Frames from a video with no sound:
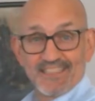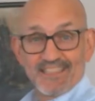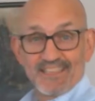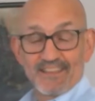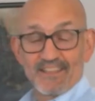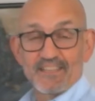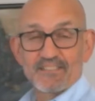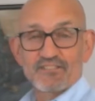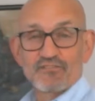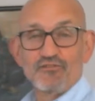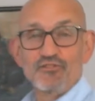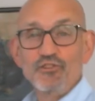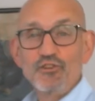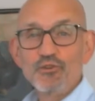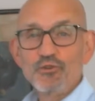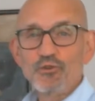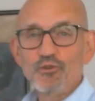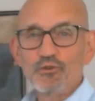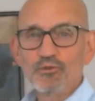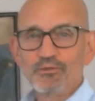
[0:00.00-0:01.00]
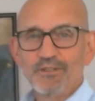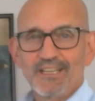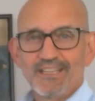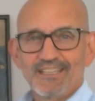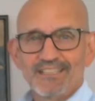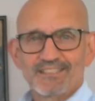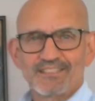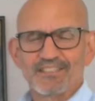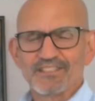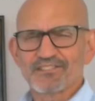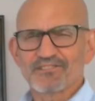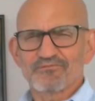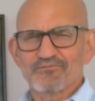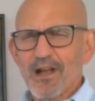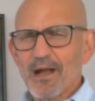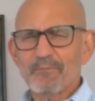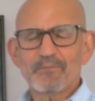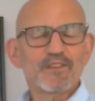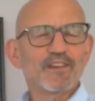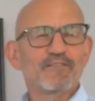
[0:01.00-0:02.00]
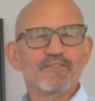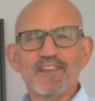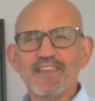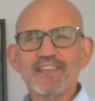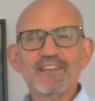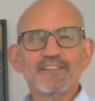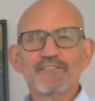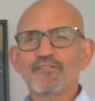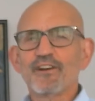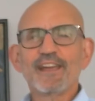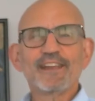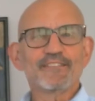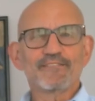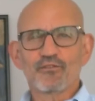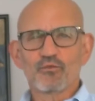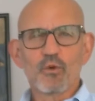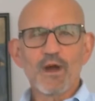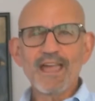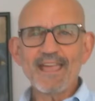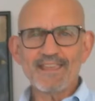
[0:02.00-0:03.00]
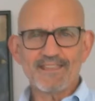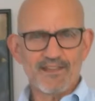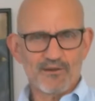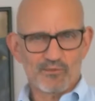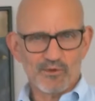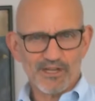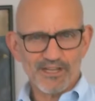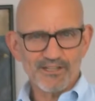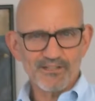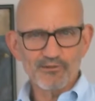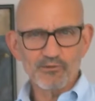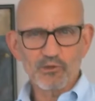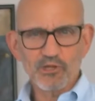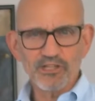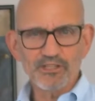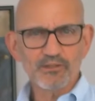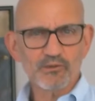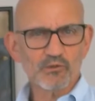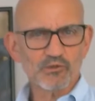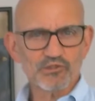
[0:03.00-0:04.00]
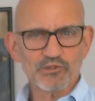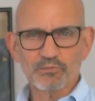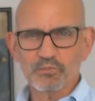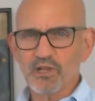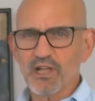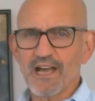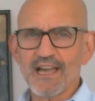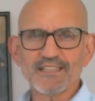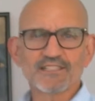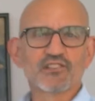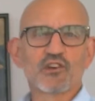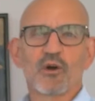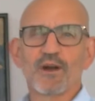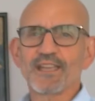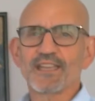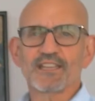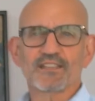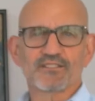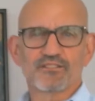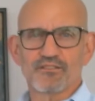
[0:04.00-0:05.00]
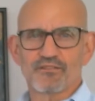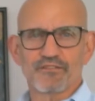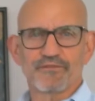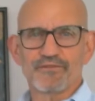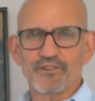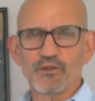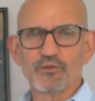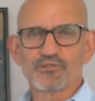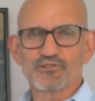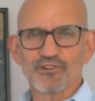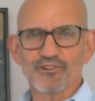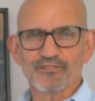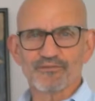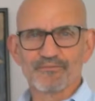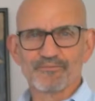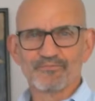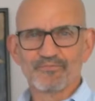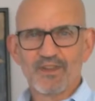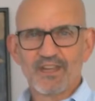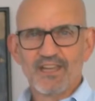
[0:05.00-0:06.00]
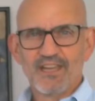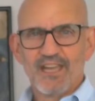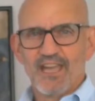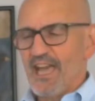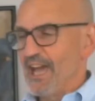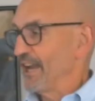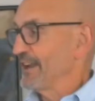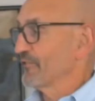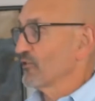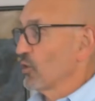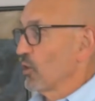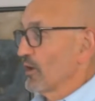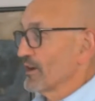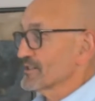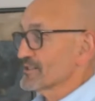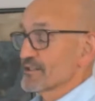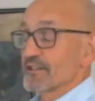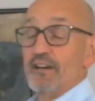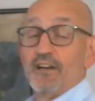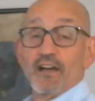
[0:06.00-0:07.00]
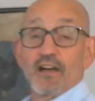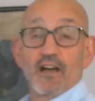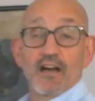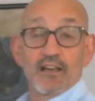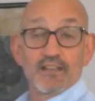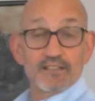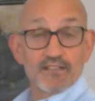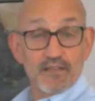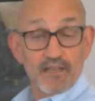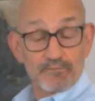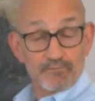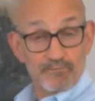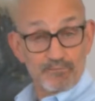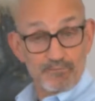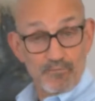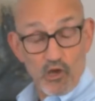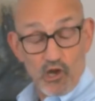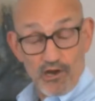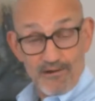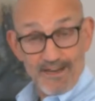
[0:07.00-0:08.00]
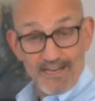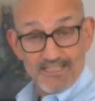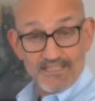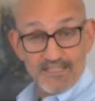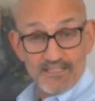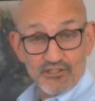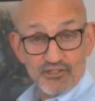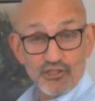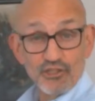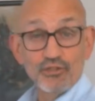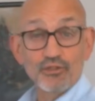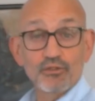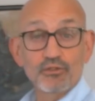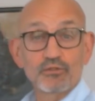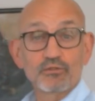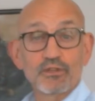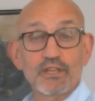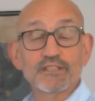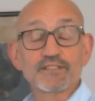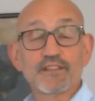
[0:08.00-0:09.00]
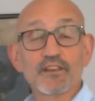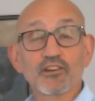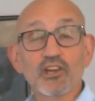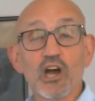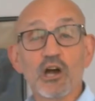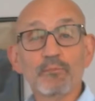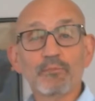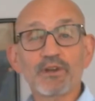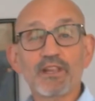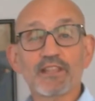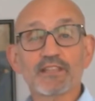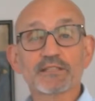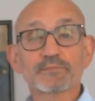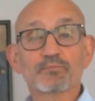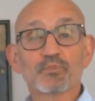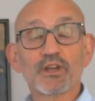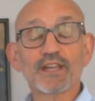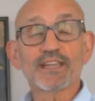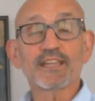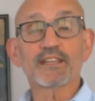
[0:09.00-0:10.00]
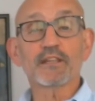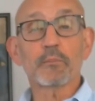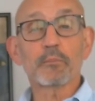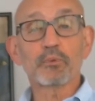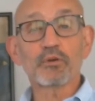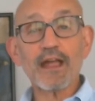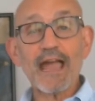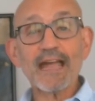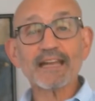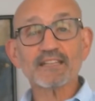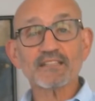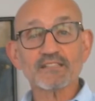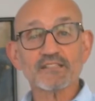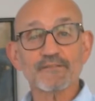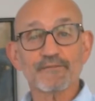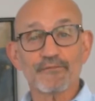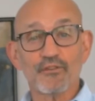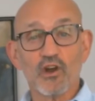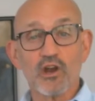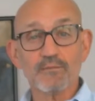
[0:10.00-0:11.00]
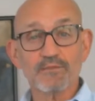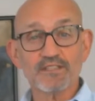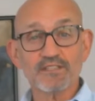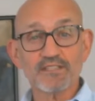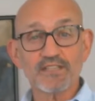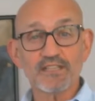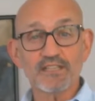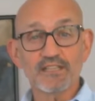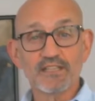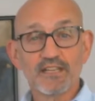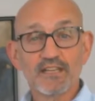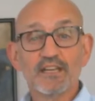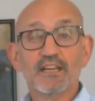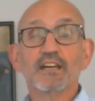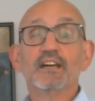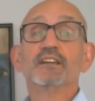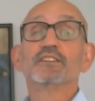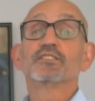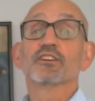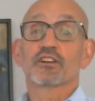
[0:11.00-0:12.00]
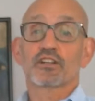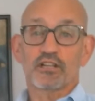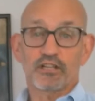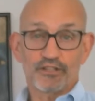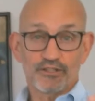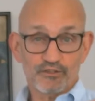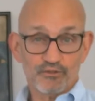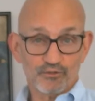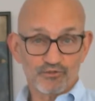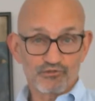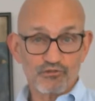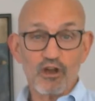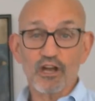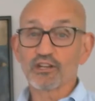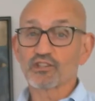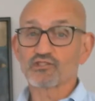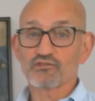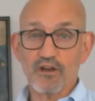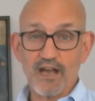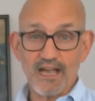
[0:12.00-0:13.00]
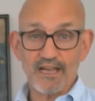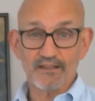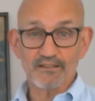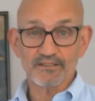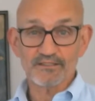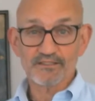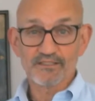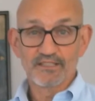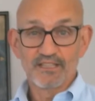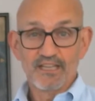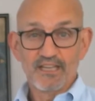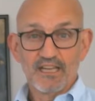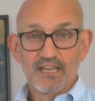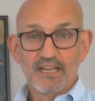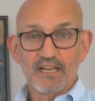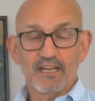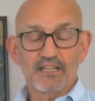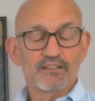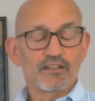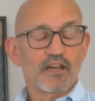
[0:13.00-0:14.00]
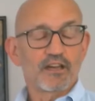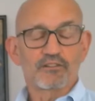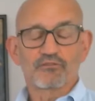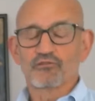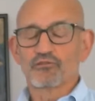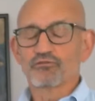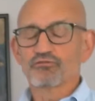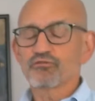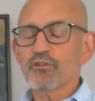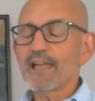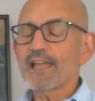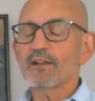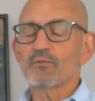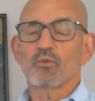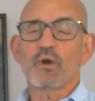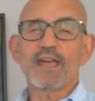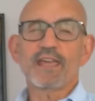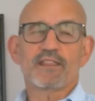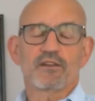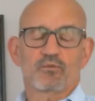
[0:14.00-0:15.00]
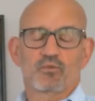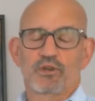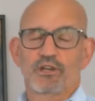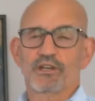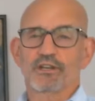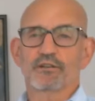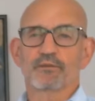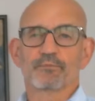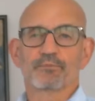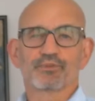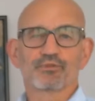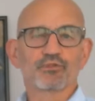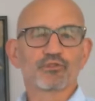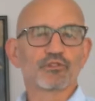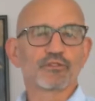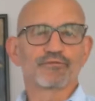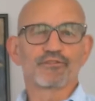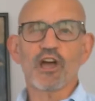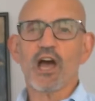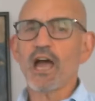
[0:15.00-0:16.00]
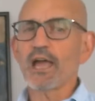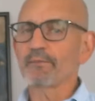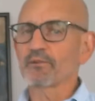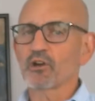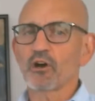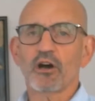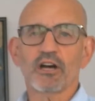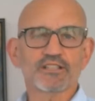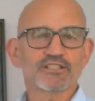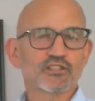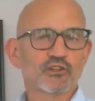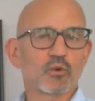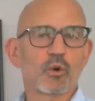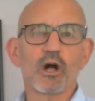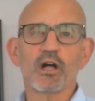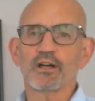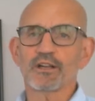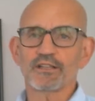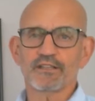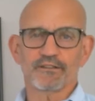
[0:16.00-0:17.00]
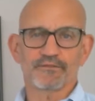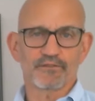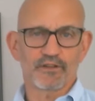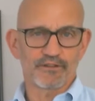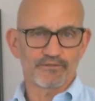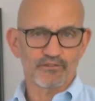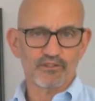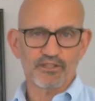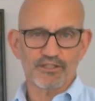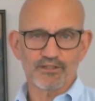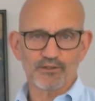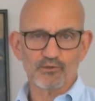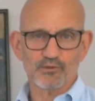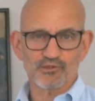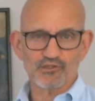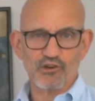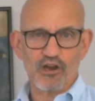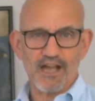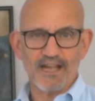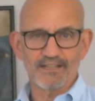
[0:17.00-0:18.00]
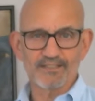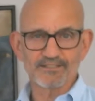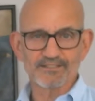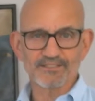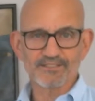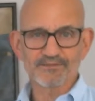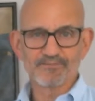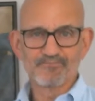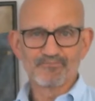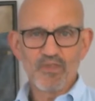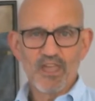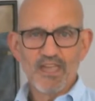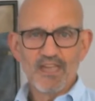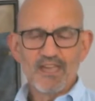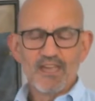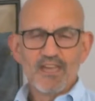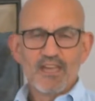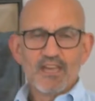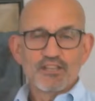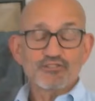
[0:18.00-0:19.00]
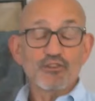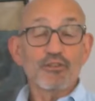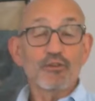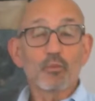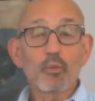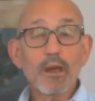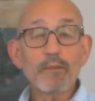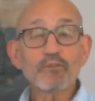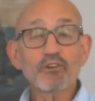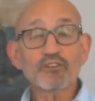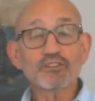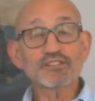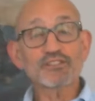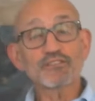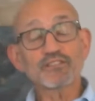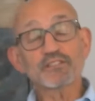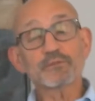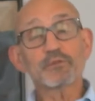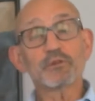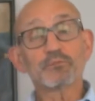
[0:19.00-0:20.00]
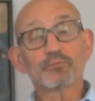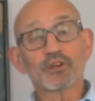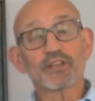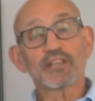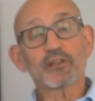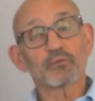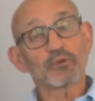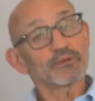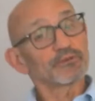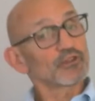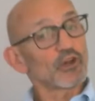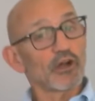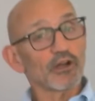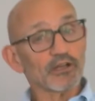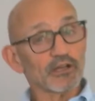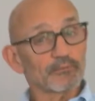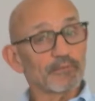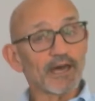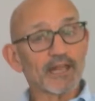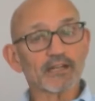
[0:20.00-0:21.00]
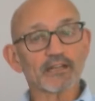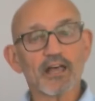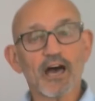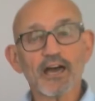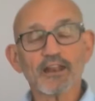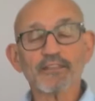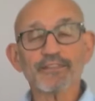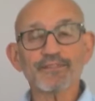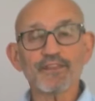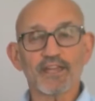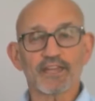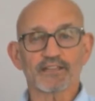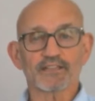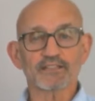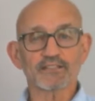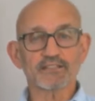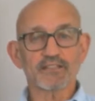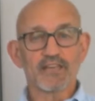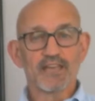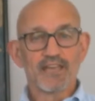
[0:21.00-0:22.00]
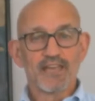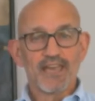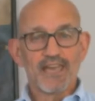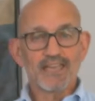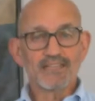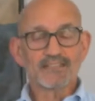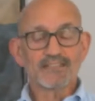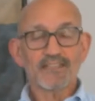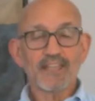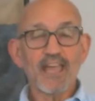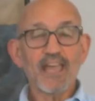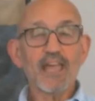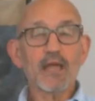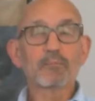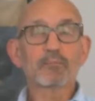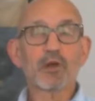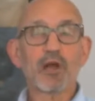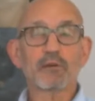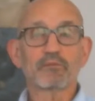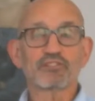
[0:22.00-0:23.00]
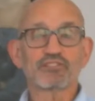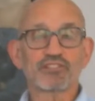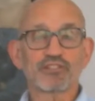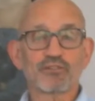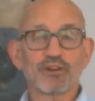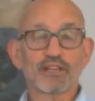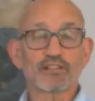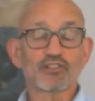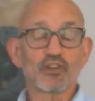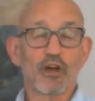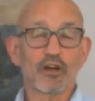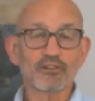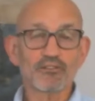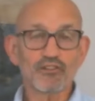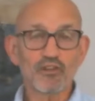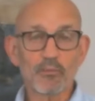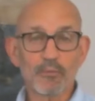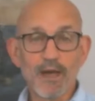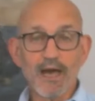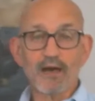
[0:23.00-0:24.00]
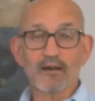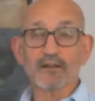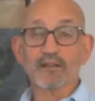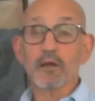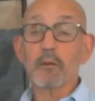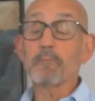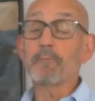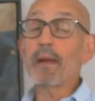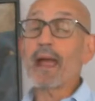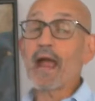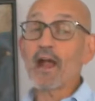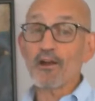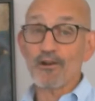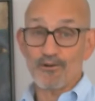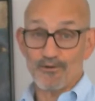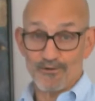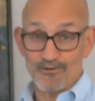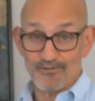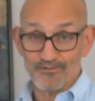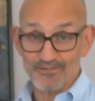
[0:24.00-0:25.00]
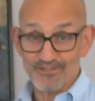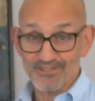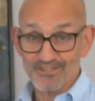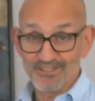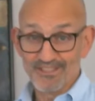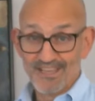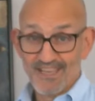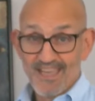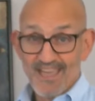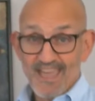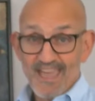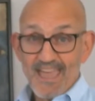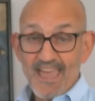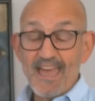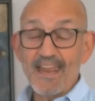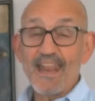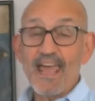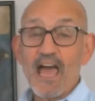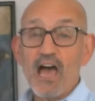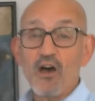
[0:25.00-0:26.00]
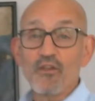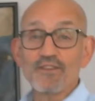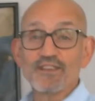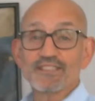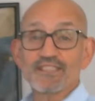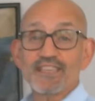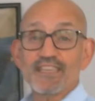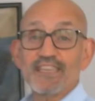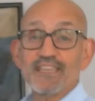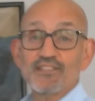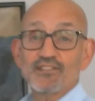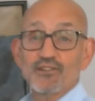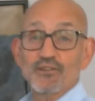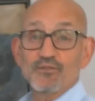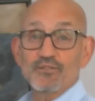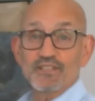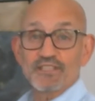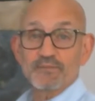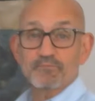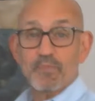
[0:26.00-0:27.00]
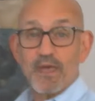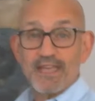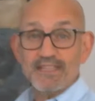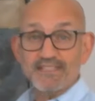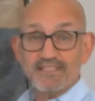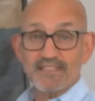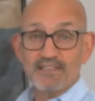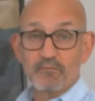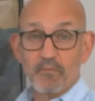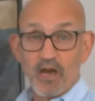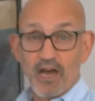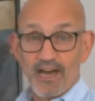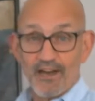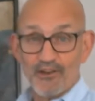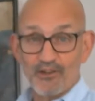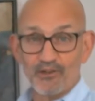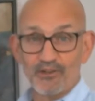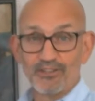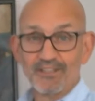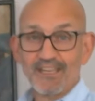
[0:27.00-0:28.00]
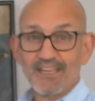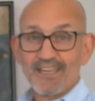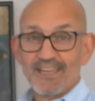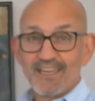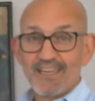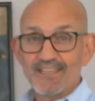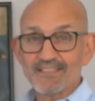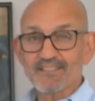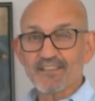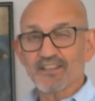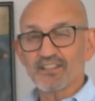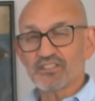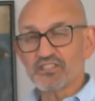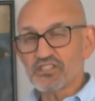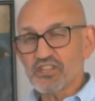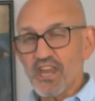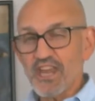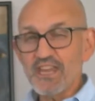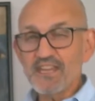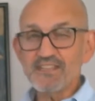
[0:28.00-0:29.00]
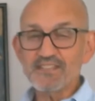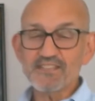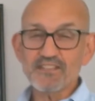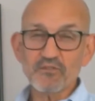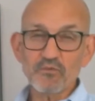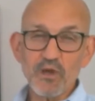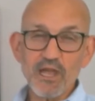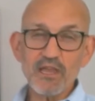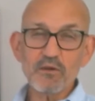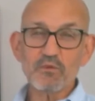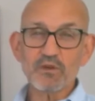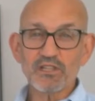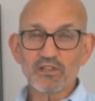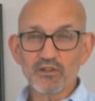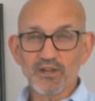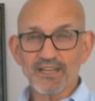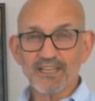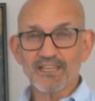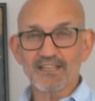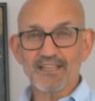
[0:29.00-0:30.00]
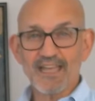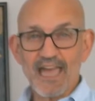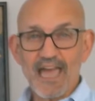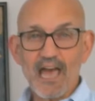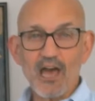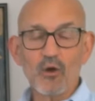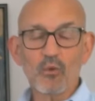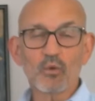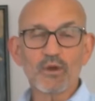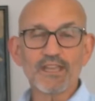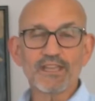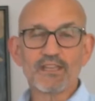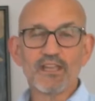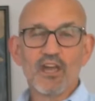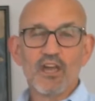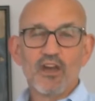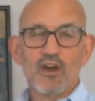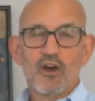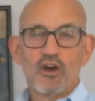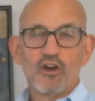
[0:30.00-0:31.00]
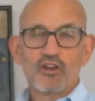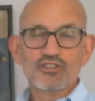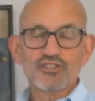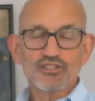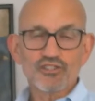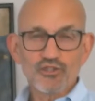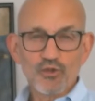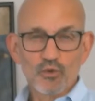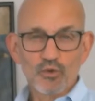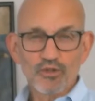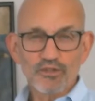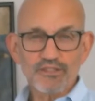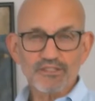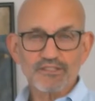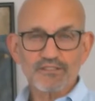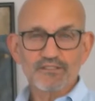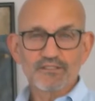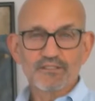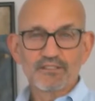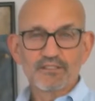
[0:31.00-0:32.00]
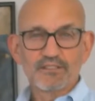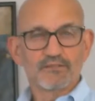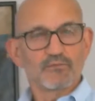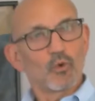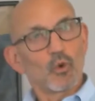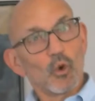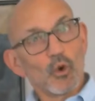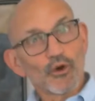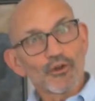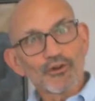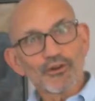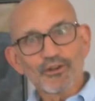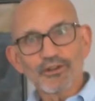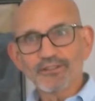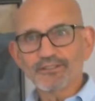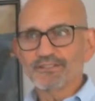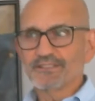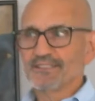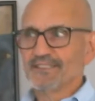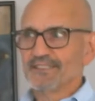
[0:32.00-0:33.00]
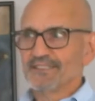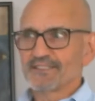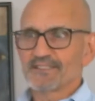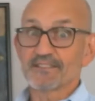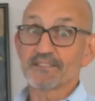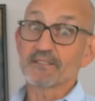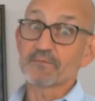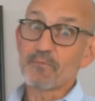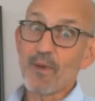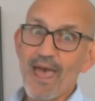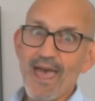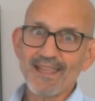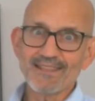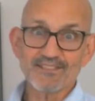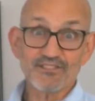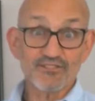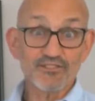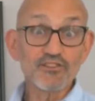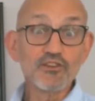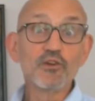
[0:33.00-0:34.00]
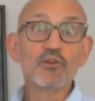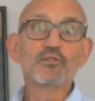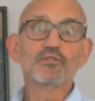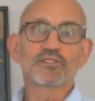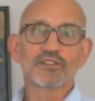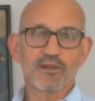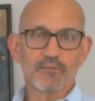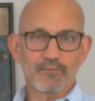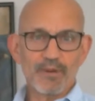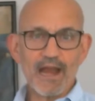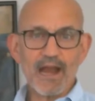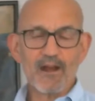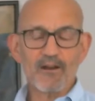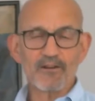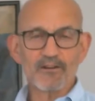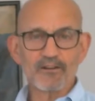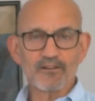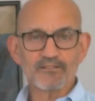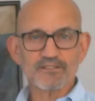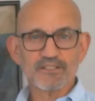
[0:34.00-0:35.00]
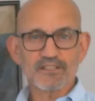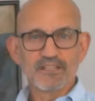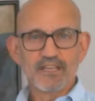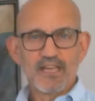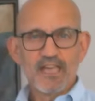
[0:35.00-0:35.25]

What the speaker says: this new, disruptive, innovative way that we're going to do clinical supplies going into the future. And of course, RxE2 is the company that's bringing the practice of pharmacy to clinical drug trials, a great way that we're going to improve time, cost, quality of clinical trials. So the webinar series we've been talking about a lot of things, and today I promised you I'd talk to you about comparators and how this E2 dispensing model is going to change the way we look at how we source, order, dispense, use comparators.